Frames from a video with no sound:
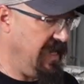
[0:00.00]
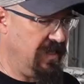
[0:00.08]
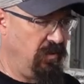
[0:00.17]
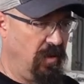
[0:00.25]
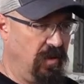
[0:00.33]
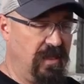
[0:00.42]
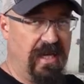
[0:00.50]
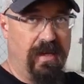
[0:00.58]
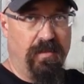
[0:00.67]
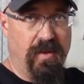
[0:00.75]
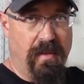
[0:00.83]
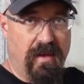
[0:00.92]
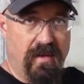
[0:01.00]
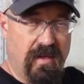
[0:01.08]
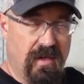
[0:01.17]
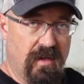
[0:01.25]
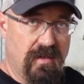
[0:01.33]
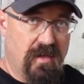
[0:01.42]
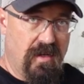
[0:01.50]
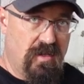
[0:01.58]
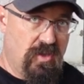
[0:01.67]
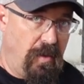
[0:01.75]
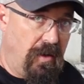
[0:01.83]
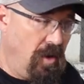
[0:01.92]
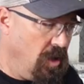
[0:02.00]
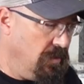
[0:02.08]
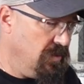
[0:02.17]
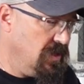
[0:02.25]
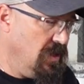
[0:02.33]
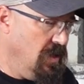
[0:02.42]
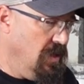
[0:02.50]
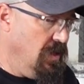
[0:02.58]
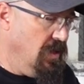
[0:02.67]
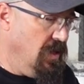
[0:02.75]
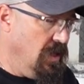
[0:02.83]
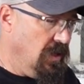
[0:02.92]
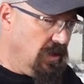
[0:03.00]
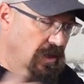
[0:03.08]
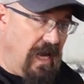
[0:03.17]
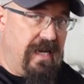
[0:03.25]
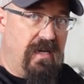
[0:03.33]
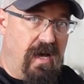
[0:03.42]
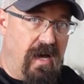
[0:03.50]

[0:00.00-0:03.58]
and that's what will keep the, the spreader arms lined